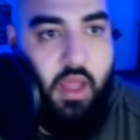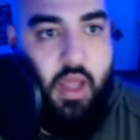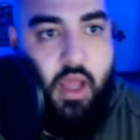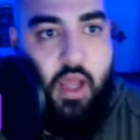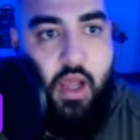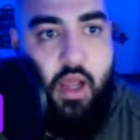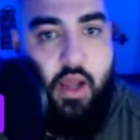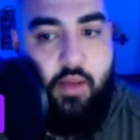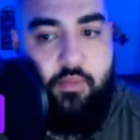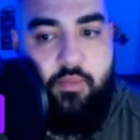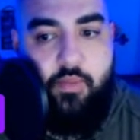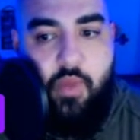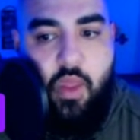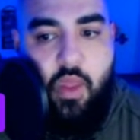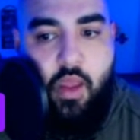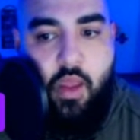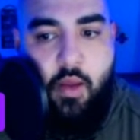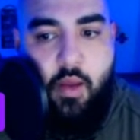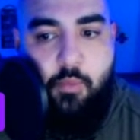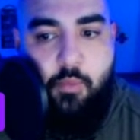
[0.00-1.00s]
But
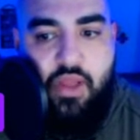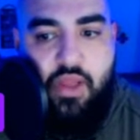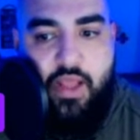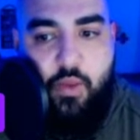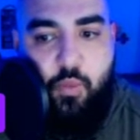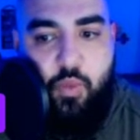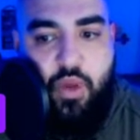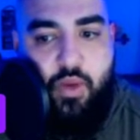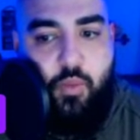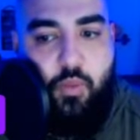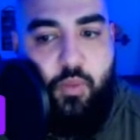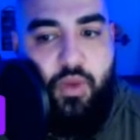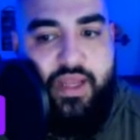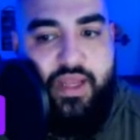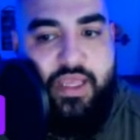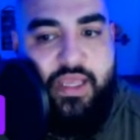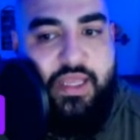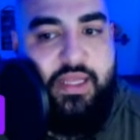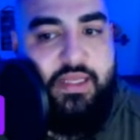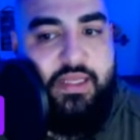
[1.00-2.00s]
what
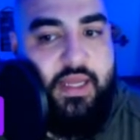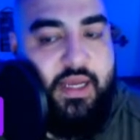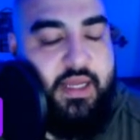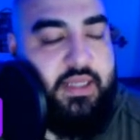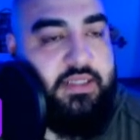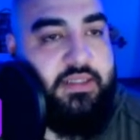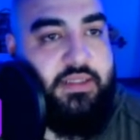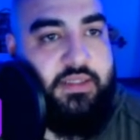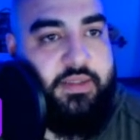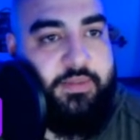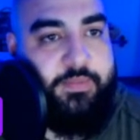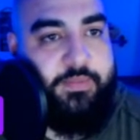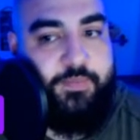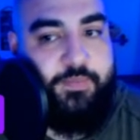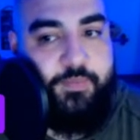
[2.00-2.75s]
he does